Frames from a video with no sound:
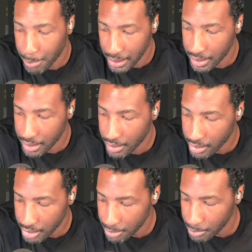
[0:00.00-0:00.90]
but
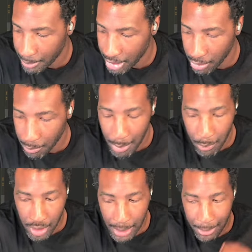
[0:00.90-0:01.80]
let me know
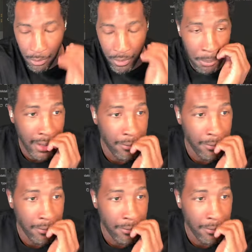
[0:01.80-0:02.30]
when I'm back.